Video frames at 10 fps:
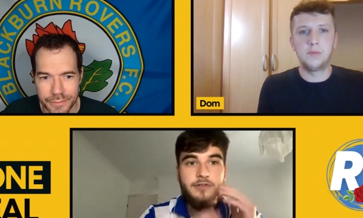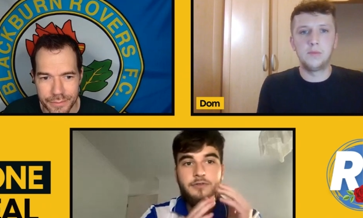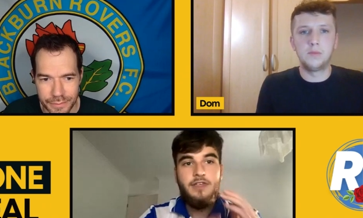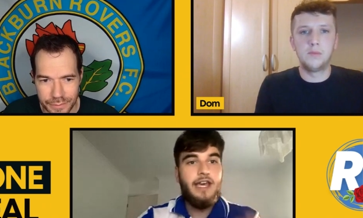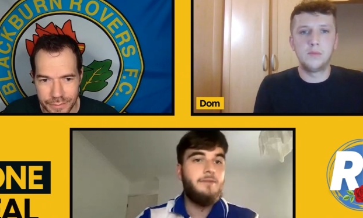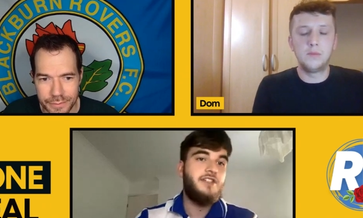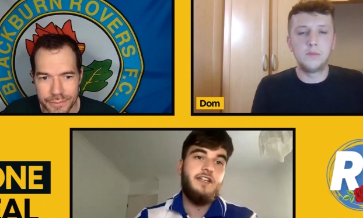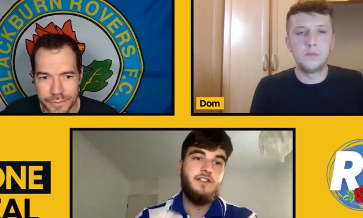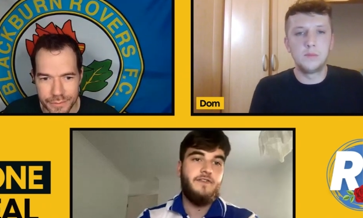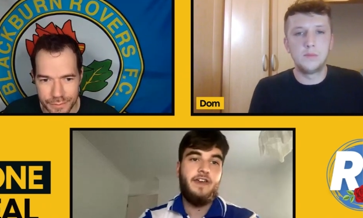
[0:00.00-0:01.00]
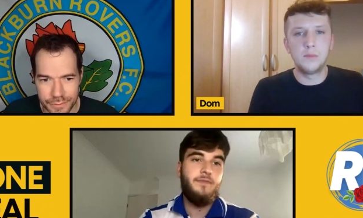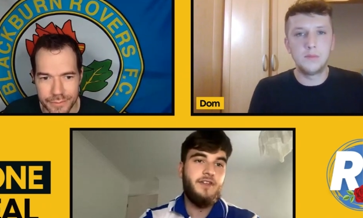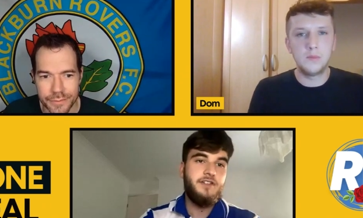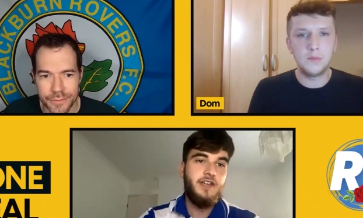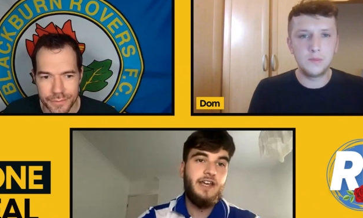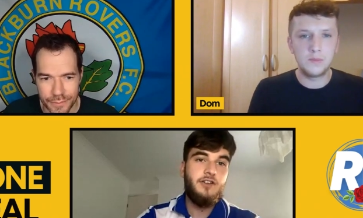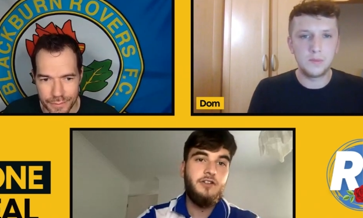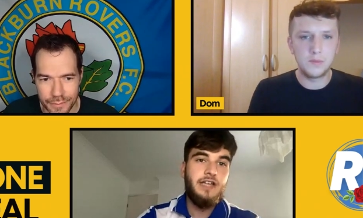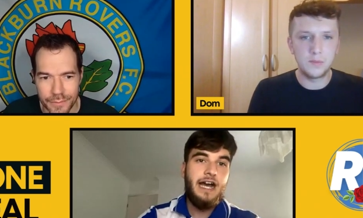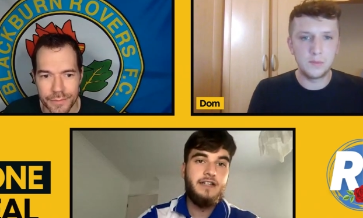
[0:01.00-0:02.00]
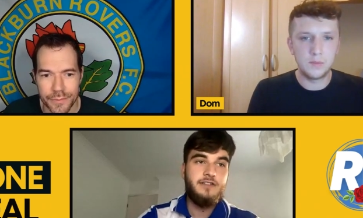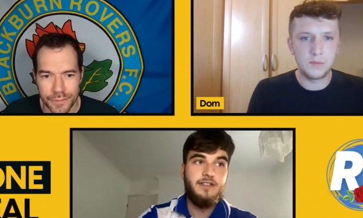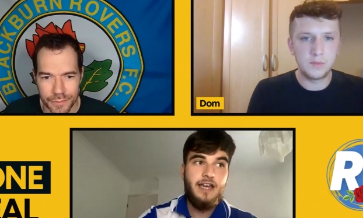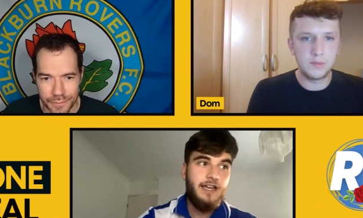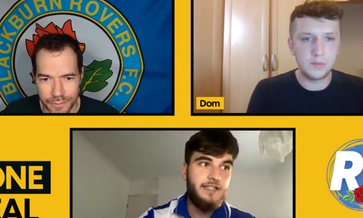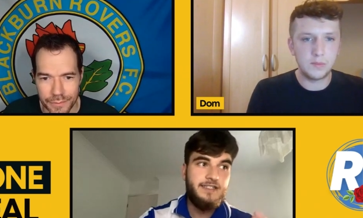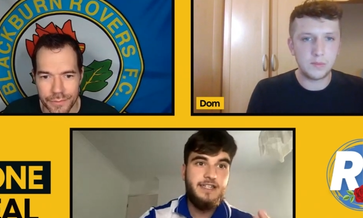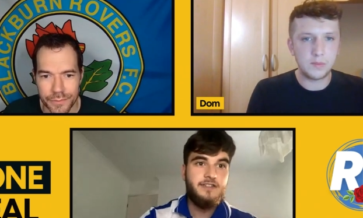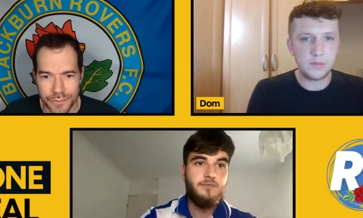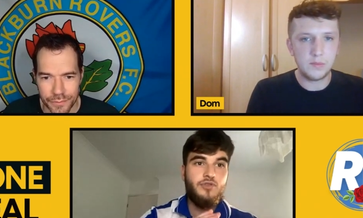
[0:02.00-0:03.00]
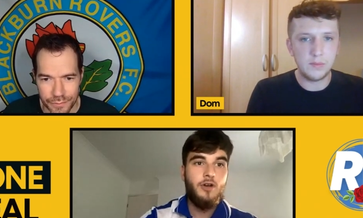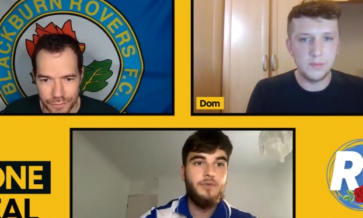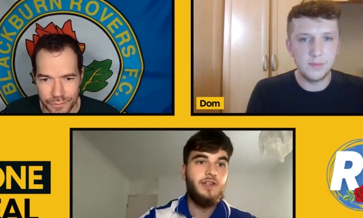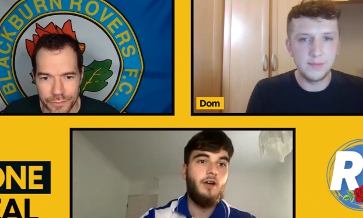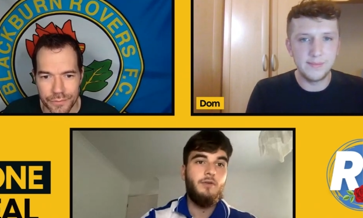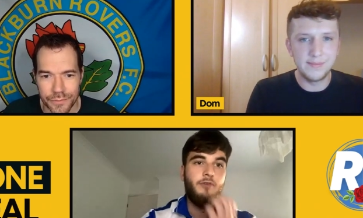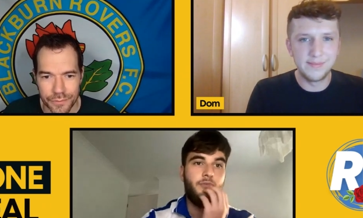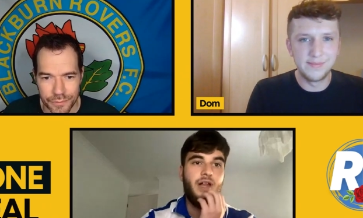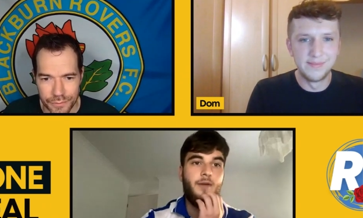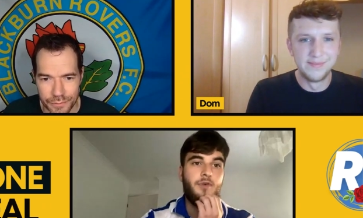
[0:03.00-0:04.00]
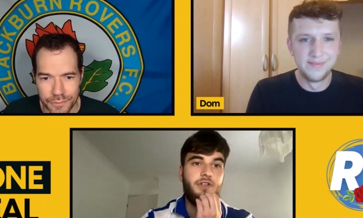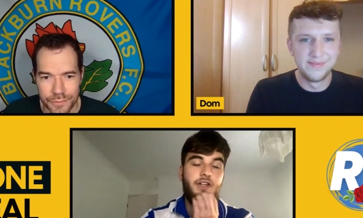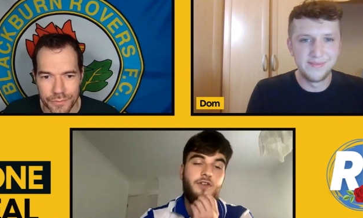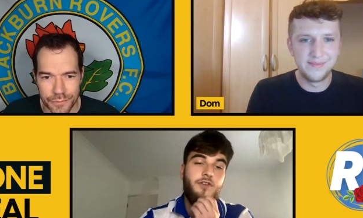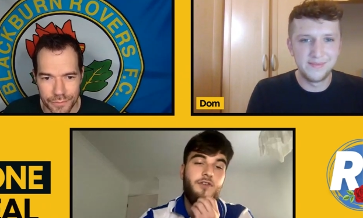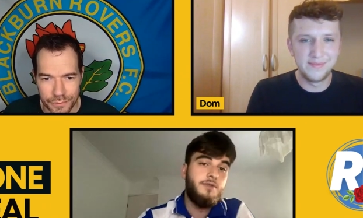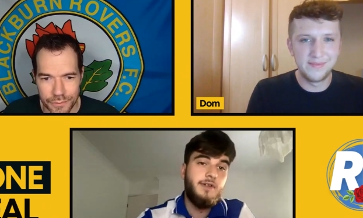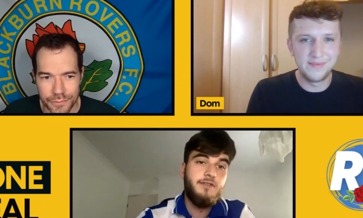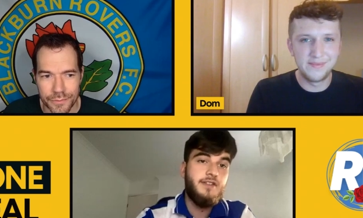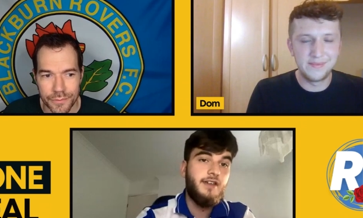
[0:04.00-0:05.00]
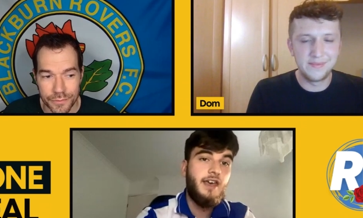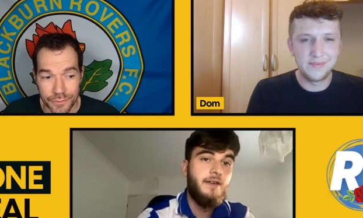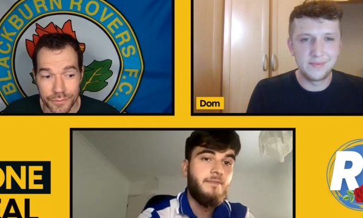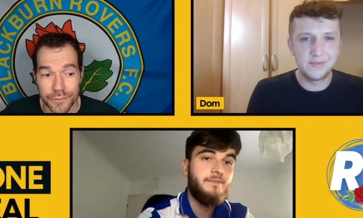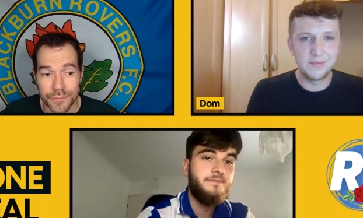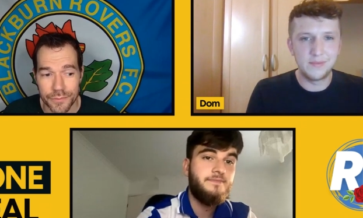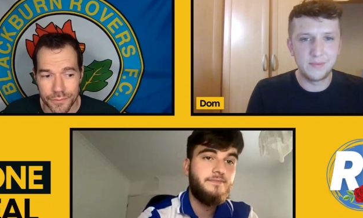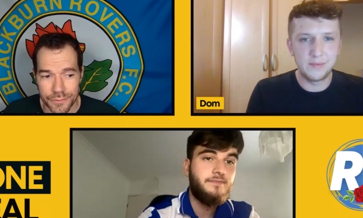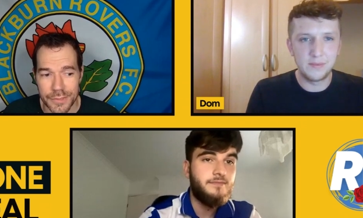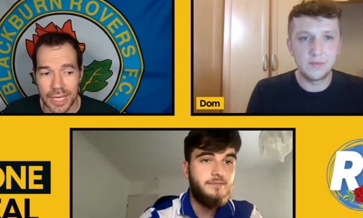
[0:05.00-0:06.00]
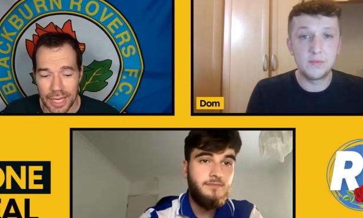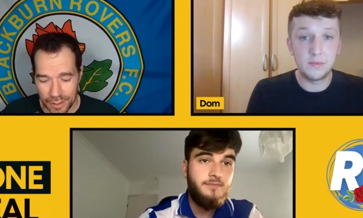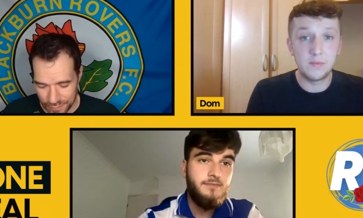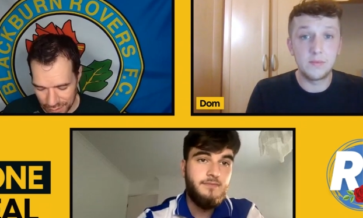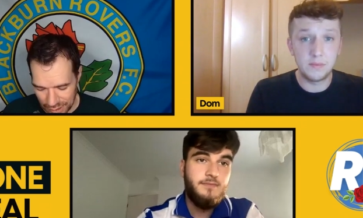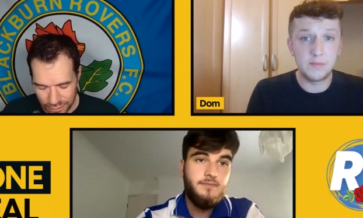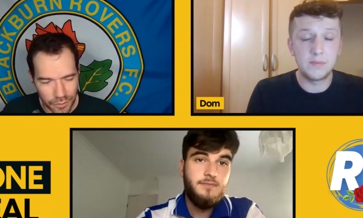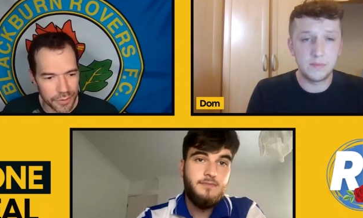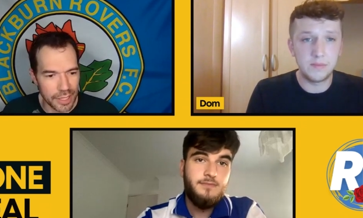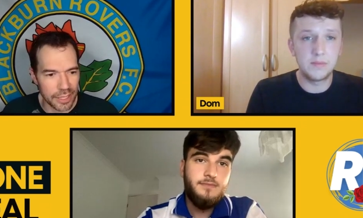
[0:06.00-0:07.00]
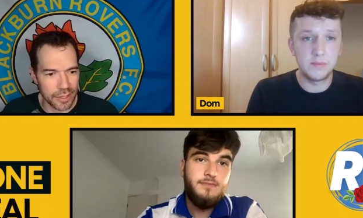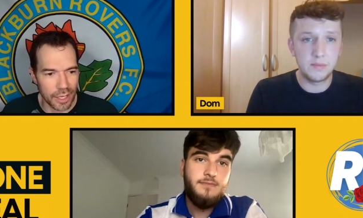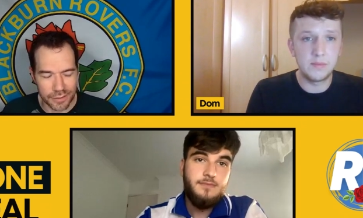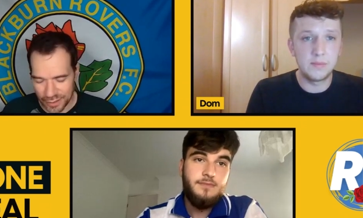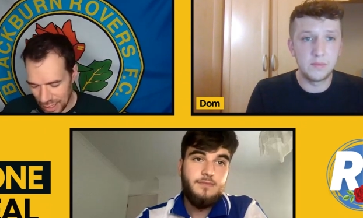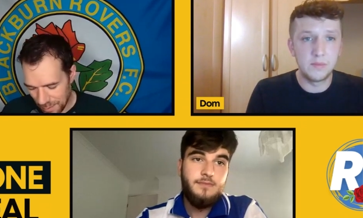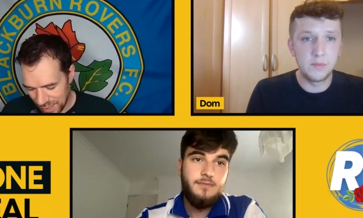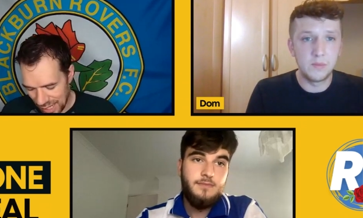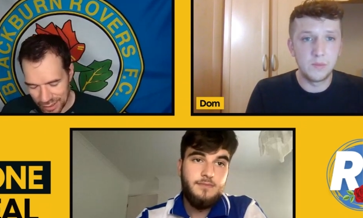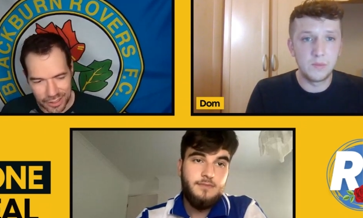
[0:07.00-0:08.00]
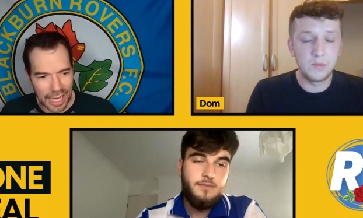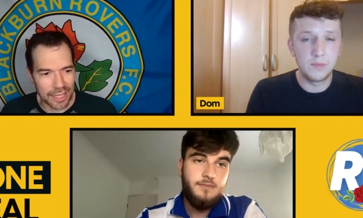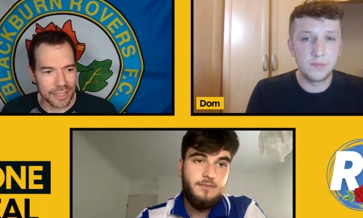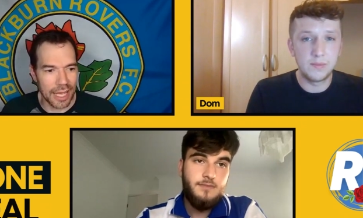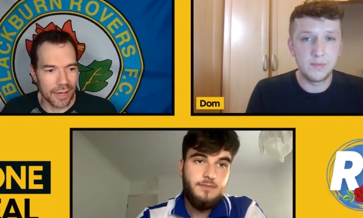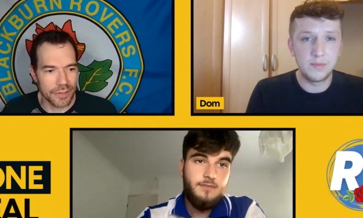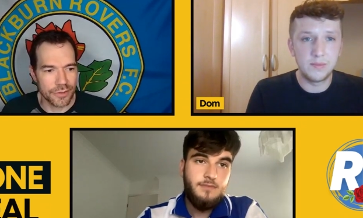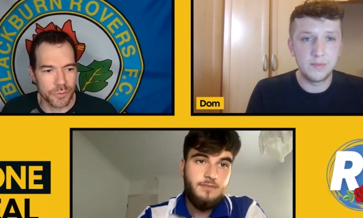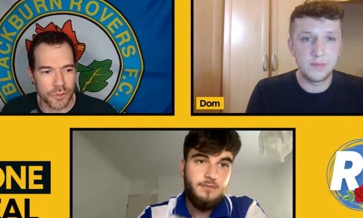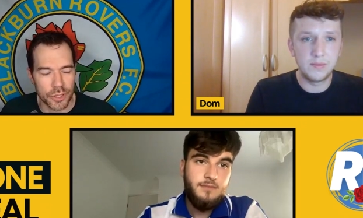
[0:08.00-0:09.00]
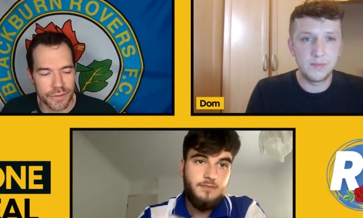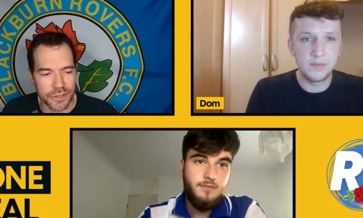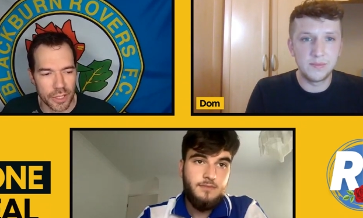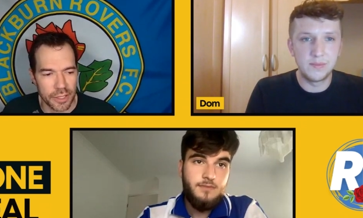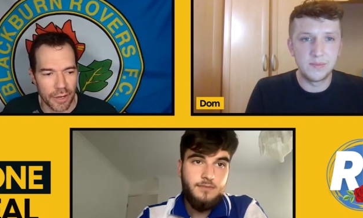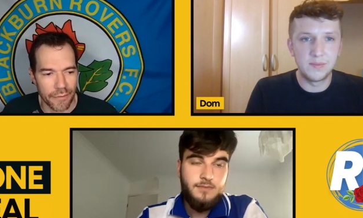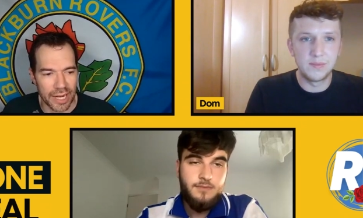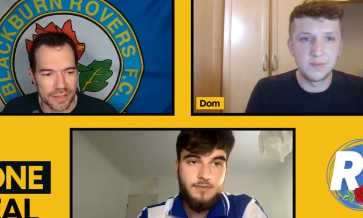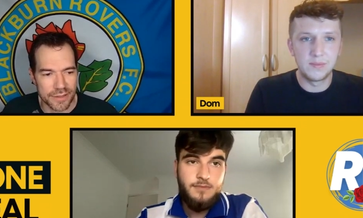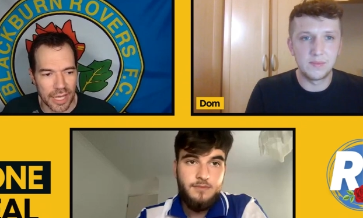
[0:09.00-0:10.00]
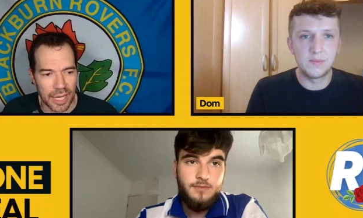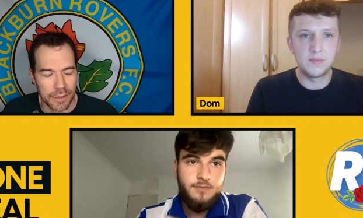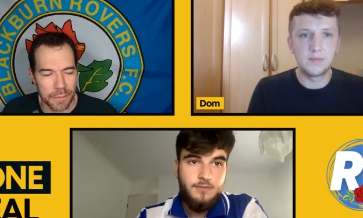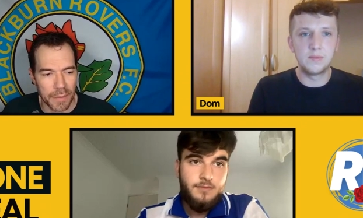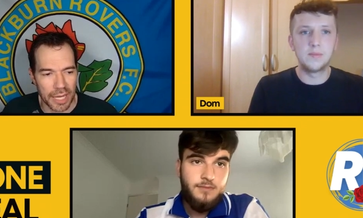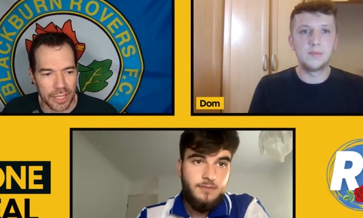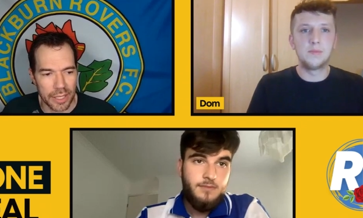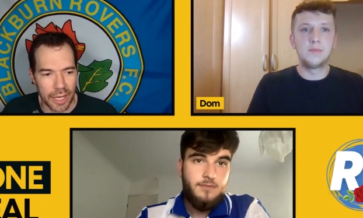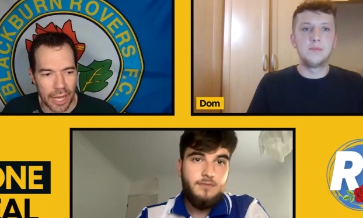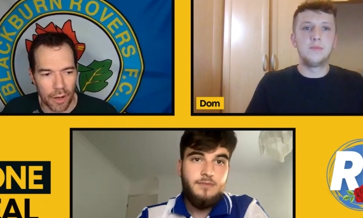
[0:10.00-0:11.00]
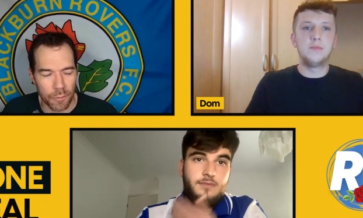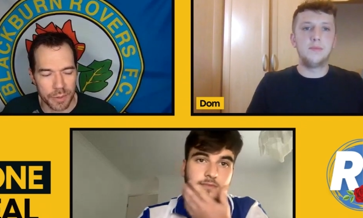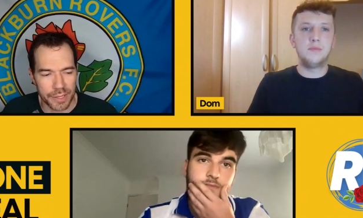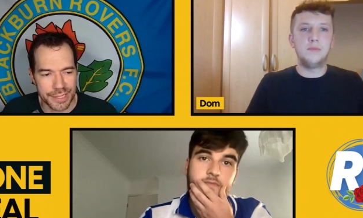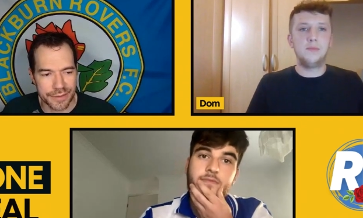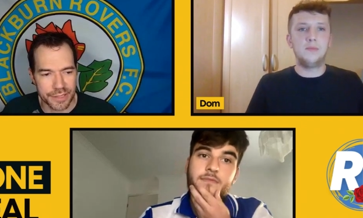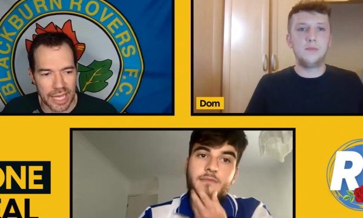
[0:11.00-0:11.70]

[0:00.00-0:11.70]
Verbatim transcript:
Speaker 1: absolute game changer for him this year. It could actually get his season properly going with Blackburn, and who knows where it'll take him.
Speaker 2: Yeah, yeah. Do you think uh, Dom that Galley having some service on that right side might help his